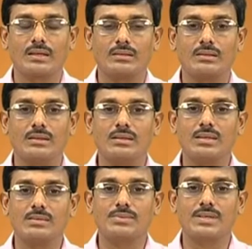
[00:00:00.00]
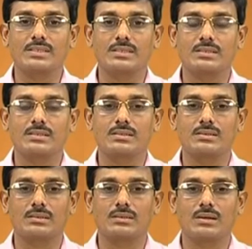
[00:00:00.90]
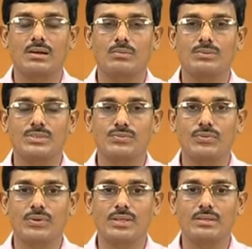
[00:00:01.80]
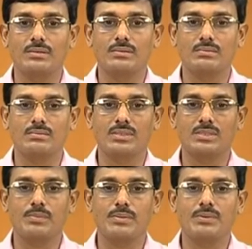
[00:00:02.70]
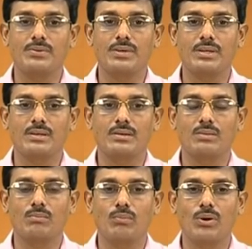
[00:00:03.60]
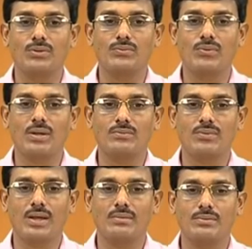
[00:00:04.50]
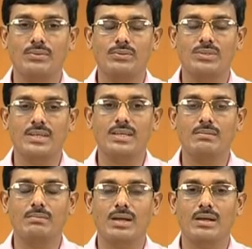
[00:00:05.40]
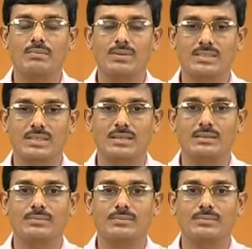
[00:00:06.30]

The inlet pressure of this fluid must be between 0.15 to 3 megapascal.